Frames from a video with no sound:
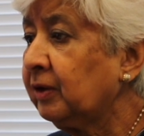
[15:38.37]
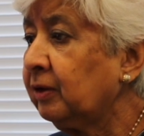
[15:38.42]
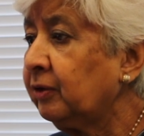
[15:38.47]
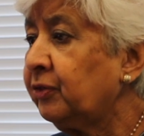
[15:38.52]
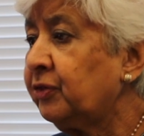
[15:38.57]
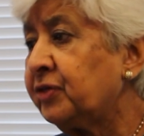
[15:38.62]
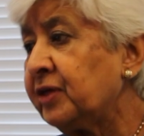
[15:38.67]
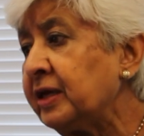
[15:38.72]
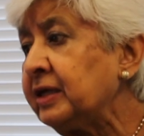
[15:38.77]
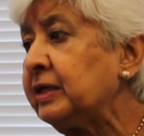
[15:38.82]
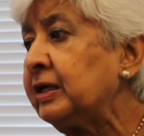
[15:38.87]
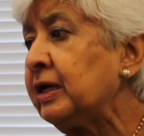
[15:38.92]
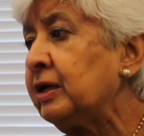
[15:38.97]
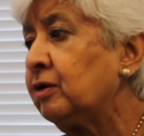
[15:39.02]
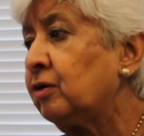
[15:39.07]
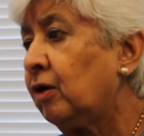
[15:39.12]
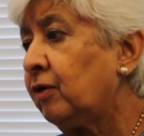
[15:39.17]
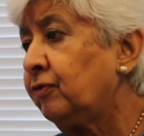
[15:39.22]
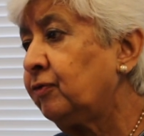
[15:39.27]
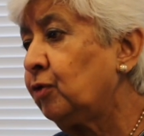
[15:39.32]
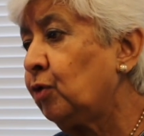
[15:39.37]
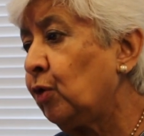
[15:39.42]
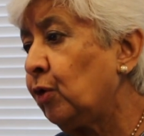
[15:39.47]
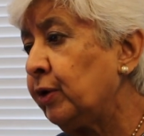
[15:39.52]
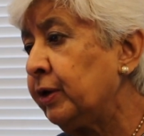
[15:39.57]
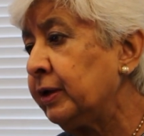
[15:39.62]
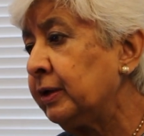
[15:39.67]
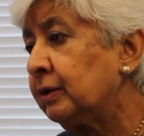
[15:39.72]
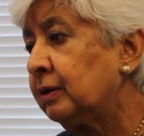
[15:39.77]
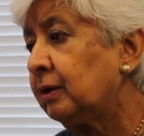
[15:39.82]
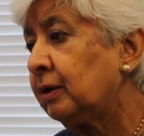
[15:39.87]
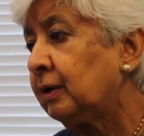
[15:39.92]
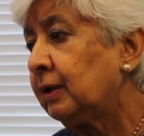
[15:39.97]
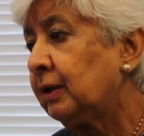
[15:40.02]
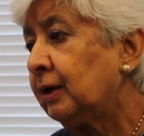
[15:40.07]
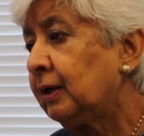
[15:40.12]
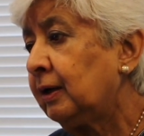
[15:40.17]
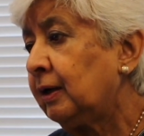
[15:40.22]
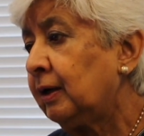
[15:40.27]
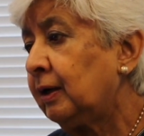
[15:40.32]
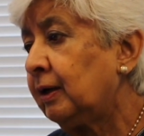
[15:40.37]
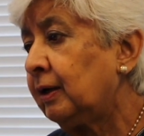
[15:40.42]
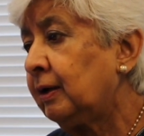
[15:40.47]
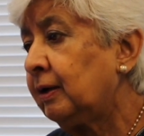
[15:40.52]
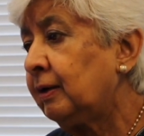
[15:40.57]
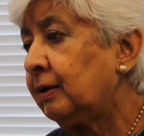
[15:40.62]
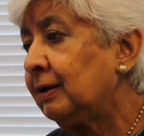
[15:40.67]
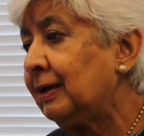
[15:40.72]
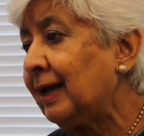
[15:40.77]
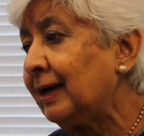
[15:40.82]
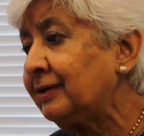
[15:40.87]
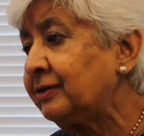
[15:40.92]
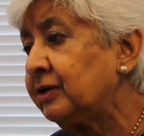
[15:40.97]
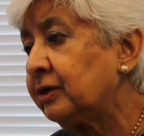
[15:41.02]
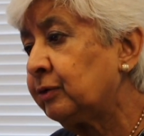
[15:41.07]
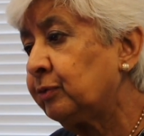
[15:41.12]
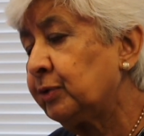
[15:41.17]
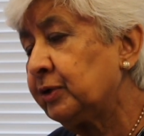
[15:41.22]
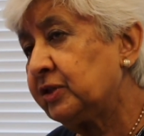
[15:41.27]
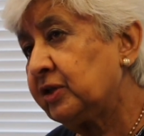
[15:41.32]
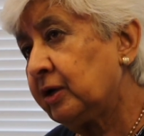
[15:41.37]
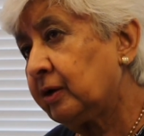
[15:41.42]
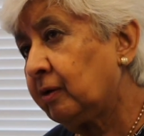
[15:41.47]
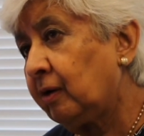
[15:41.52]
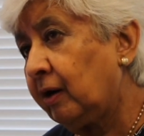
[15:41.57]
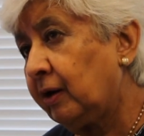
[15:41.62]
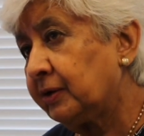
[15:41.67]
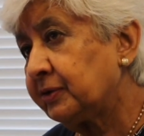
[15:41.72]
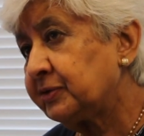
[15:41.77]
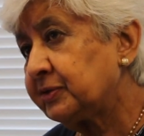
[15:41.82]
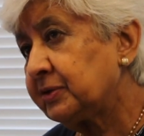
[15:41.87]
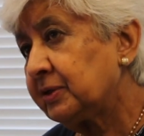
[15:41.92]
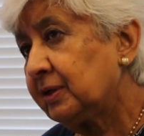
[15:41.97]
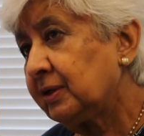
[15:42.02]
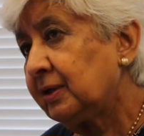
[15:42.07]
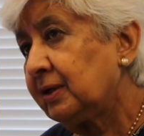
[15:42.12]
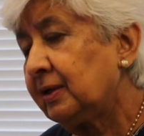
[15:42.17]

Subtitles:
thinking of going electric with their cars.